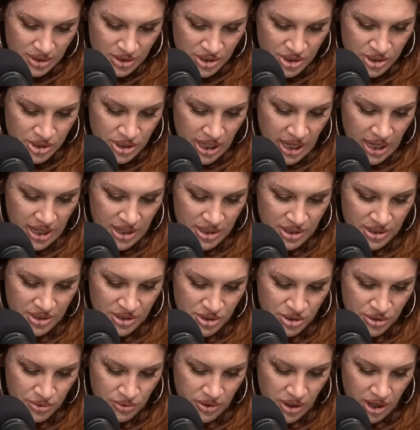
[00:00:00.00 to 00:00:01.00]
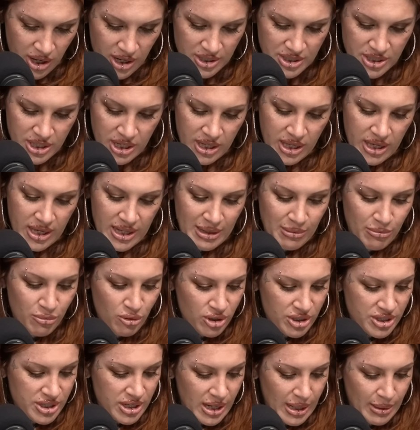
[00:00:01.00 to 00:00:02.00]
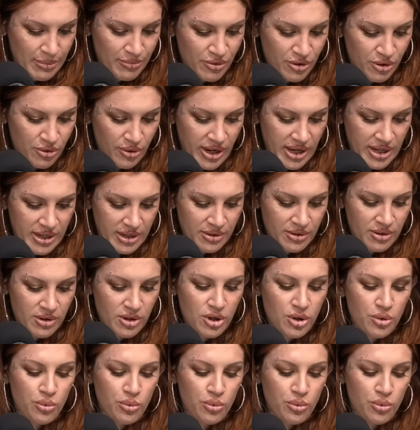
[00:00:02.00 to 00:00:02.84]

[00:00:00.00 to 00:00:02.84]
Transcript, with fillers: to, and to not take any more time for granted.